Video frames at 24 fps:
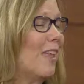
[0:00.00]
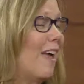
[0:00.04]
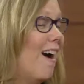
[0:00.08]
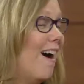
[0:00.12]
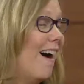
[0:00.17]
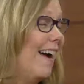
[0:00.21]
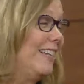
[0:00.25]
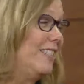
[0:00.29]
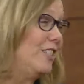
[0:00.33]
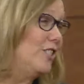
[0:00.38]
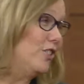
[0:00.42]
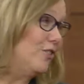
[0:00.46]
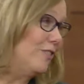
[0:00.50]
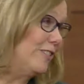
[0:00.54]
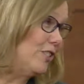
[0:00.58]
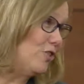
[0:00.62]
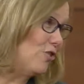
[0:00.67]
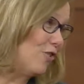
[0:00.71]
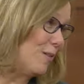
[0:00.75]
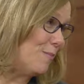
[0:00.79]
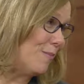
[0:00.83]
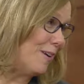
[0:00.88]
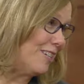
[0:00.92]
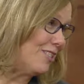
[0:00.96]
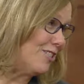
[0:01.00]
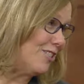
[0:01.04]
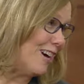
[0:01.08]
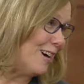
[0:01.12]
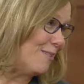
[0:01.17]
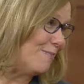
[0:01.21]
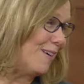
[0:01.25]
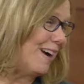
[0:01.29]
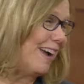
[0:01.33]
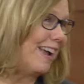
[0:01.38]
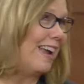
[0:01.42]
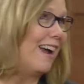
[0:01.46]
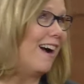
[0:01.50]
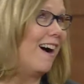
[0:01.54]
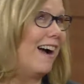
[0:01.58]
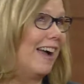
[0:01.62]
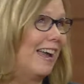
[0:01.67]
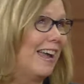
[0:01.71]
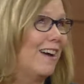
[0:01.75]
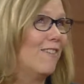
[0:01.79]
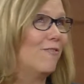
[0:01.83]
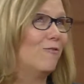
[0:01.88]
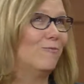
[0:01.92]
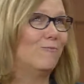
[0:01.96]
I do enjoy my job. Yeah. I, I,
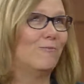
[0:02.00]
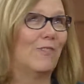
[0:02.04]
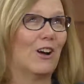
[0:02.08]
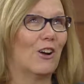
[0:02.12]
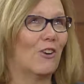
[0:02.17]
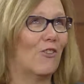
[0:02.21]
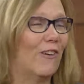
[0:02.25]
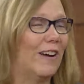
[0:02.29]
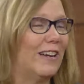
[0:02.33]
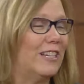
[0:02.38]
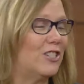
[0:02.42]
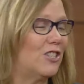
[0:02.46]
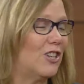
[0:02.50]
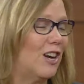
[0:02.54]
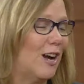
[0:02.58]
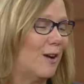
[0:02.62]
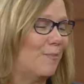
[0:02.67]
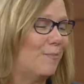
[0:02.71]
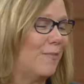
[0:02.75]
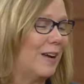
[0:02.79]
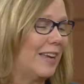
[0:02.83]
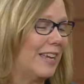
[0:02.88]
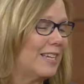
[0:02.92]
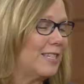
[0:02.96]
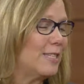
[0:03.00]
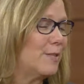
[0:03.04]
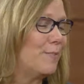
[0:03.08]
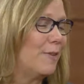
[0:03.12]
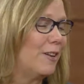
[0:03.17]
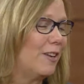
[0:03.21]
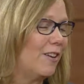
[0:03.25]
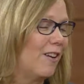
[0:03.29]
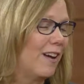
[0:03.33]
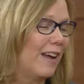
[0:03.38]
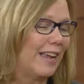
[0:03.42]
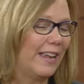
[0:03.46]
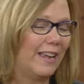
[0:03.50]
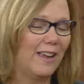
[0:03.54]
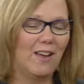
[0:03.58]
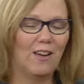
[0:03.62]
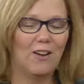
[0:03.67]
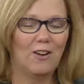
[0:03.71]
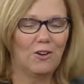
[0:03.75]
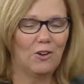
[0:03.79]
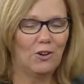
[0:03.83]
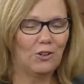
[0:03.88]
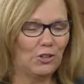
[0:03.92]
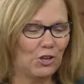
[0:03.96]
have a great job. My husband and I
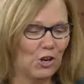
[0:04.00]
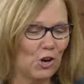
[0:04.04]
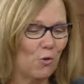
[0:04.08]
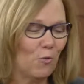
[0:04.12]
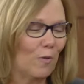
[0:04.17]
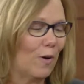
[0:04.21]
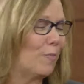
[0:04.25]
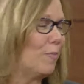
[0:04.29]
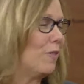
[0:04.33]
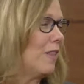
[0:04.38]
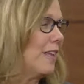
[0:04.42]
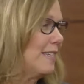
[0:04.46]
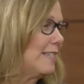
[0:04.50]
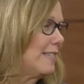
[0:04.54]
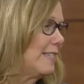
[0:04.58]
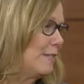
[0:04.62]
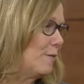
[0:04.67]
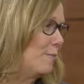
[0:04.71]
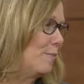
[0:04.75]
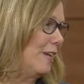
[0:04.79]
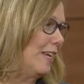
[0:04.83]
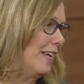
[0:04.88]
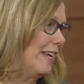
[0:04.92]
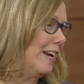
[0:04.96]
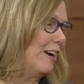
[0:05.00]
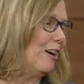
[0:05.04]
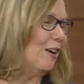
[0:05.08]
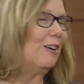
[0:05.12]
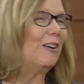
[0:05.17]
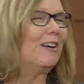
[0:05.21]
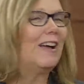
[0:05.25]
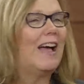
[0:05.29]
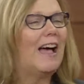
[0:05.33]
know we're blessed to be here.